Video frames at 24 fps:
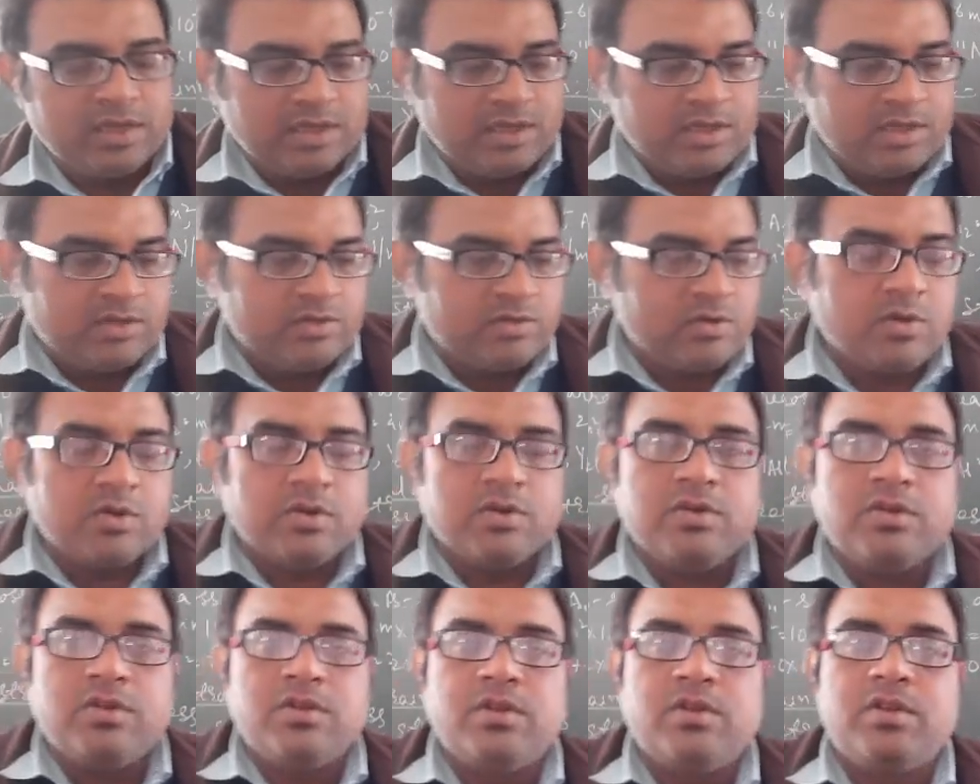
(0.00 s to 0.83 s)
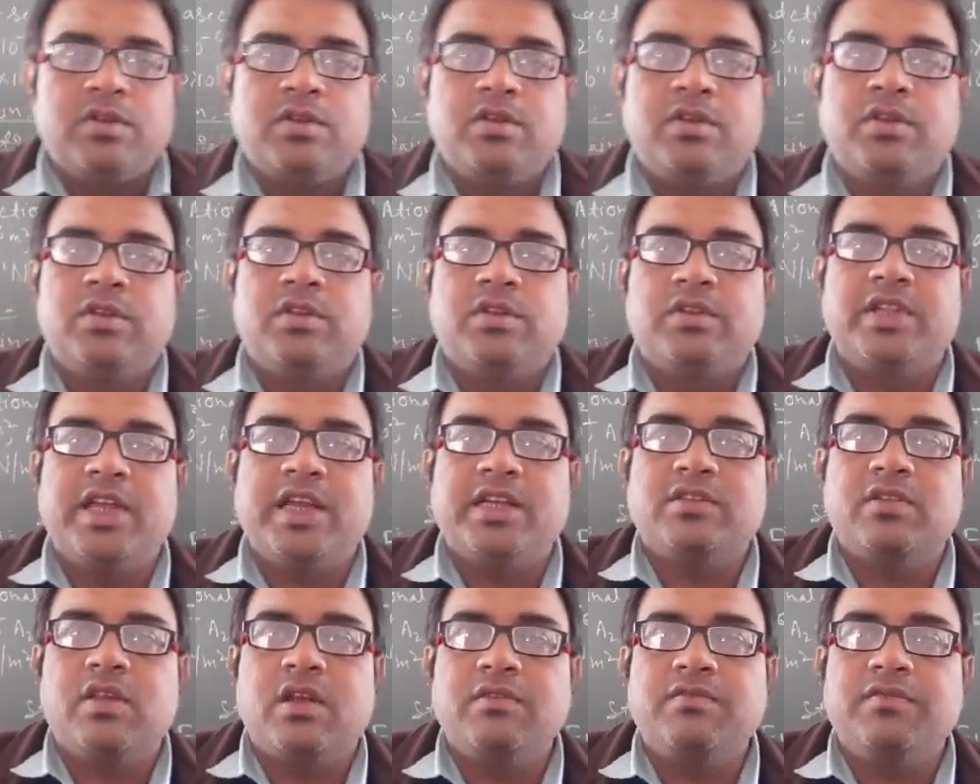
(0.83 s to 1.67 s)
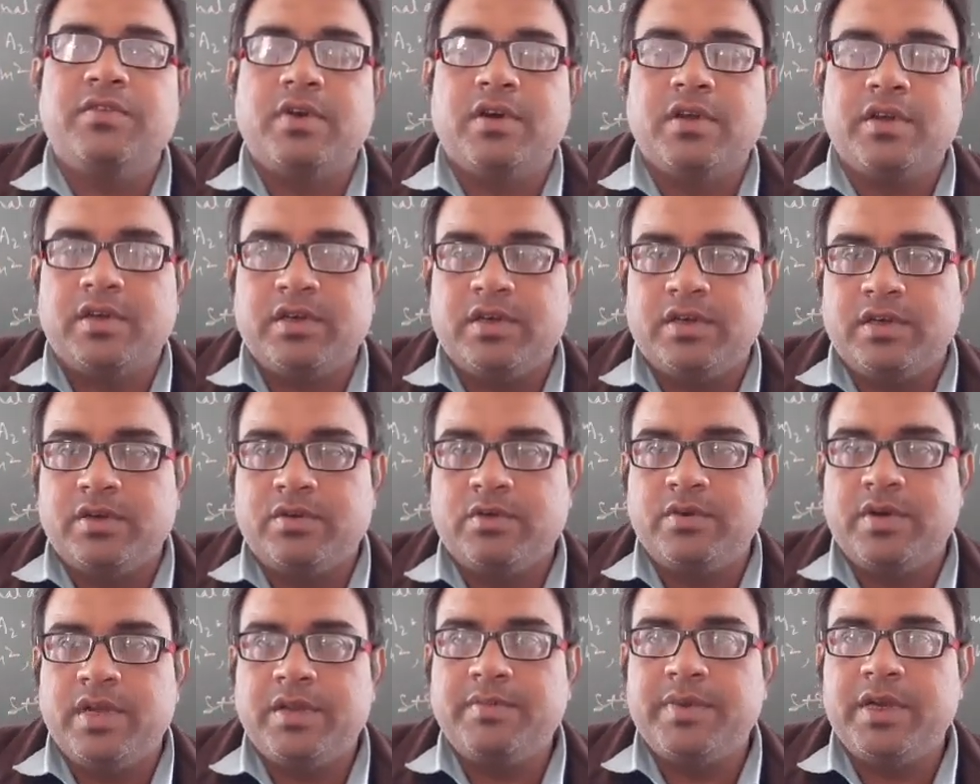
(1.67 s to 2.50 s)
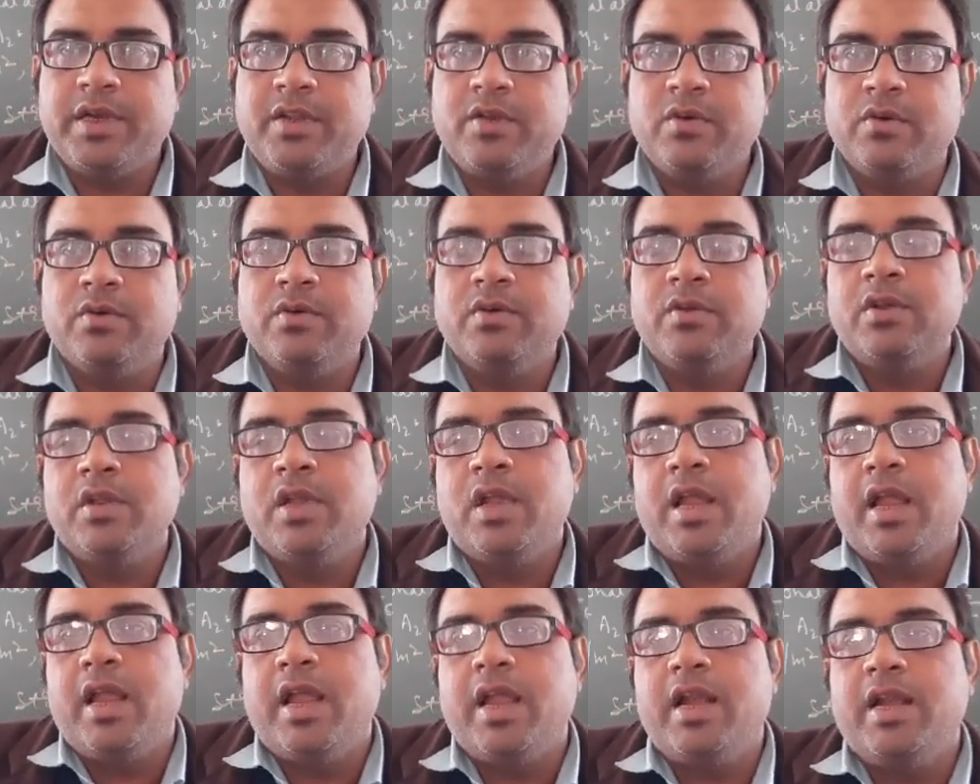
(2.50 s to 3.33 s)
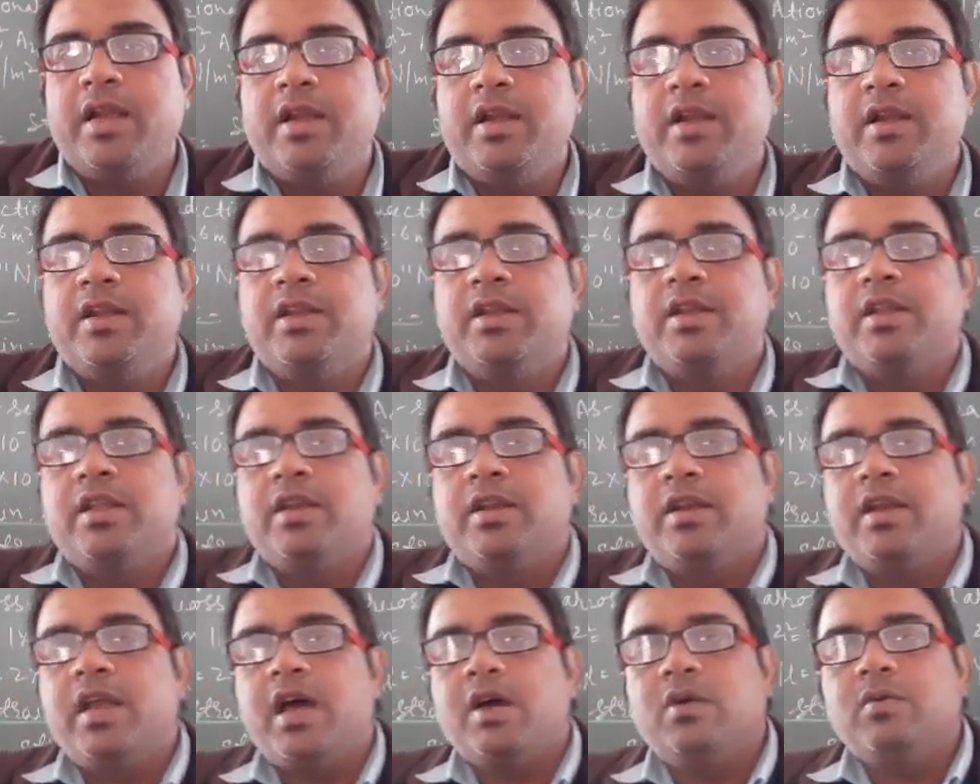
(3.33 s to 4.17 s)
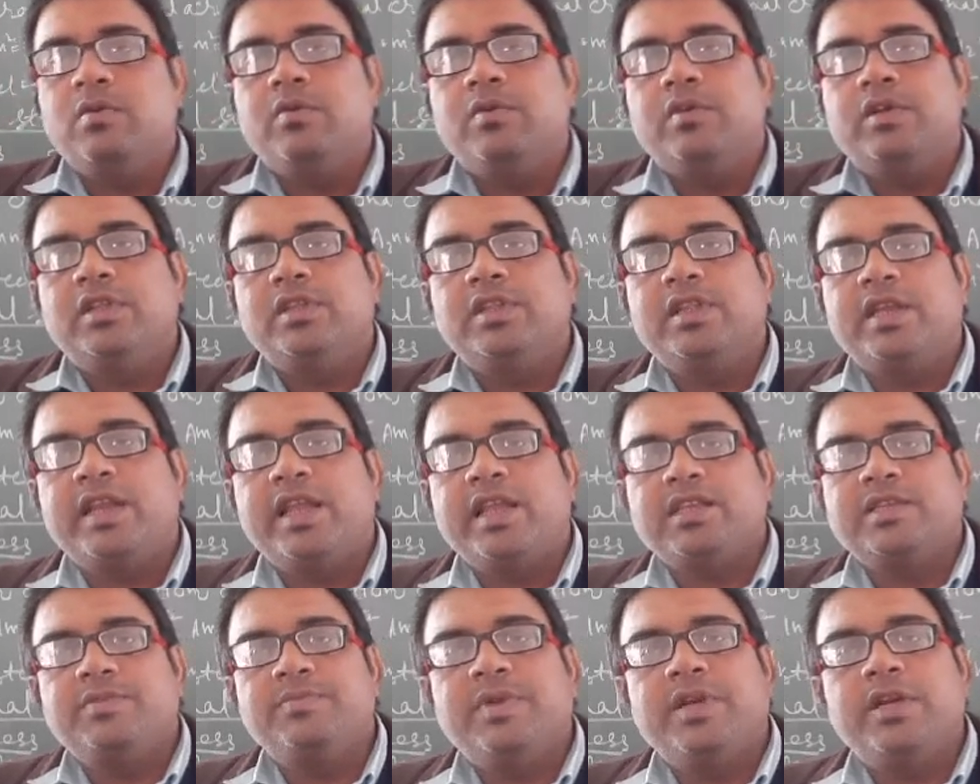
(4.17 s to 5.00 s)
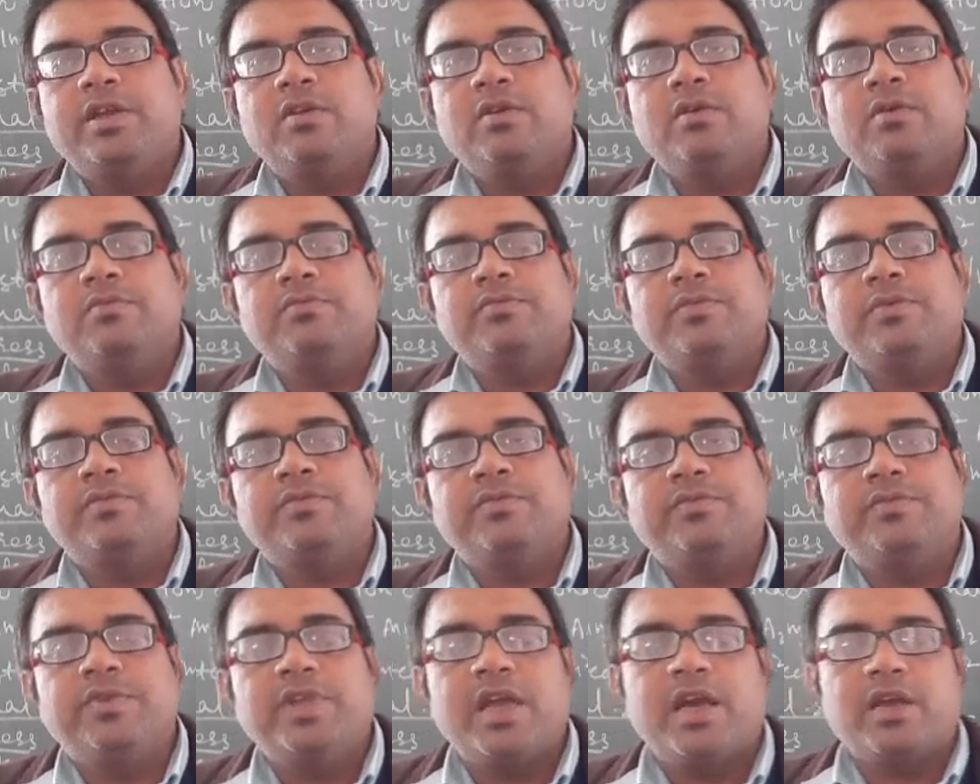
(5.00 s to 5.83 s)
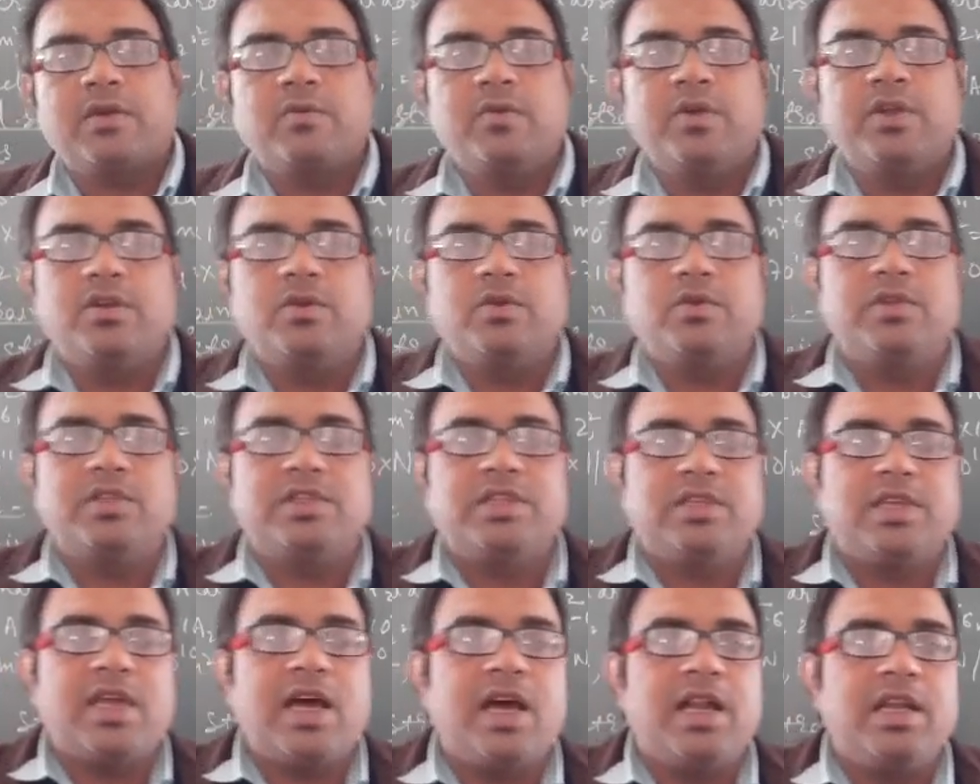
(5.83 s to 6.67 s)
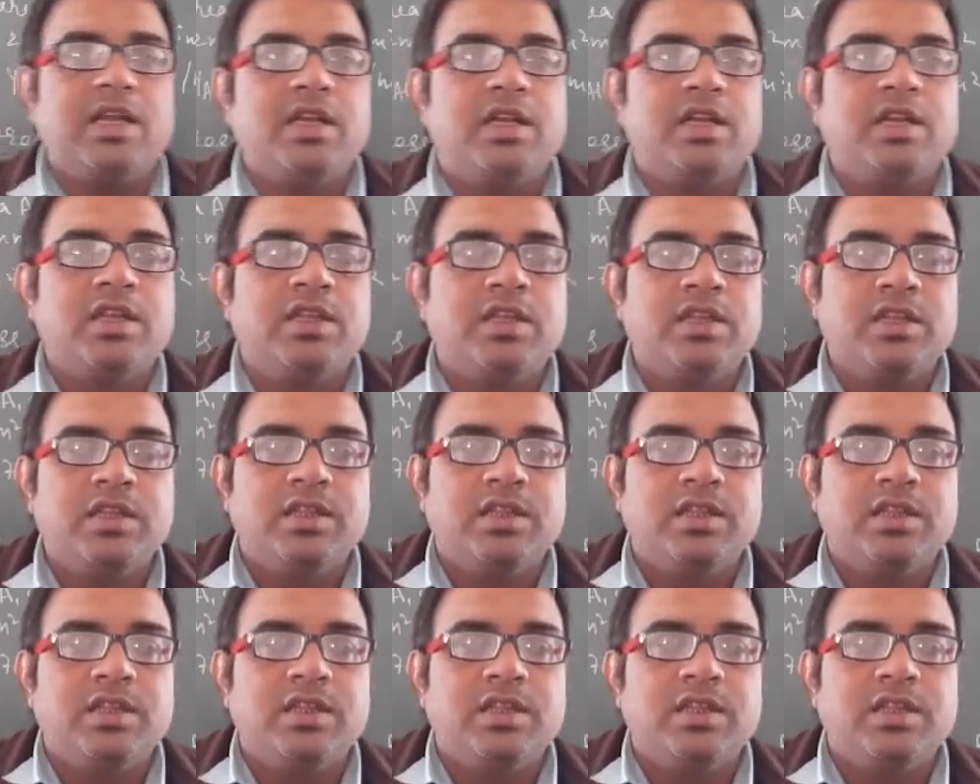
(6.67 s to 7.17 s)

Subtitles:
So that's all for today video, and now in the next video we are going to start